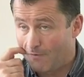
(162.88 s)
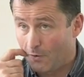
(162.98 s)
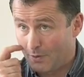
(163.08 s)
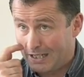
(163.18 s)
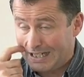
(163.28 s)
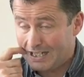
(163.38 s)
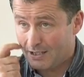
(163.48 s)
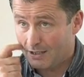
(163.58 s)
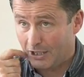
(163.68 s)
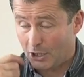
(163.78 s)
for release
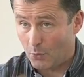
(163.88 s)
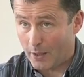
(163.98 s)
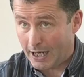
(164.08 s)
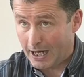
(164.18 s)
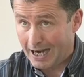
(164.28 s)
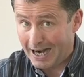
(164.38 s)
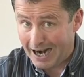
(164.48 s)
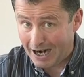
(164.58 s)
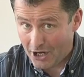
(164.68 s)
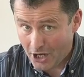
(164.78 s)
in QA
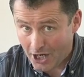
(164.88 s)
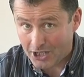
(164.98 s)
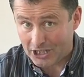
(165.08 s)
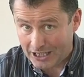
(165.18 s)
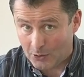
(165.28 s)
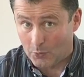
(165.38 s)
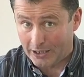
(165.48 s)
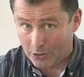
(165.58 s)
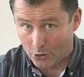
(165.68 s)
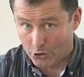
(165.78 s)
are not
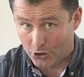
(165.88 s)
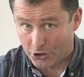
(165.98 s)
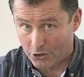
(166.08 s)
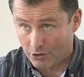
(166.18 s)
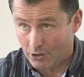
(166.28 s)
equally urgent.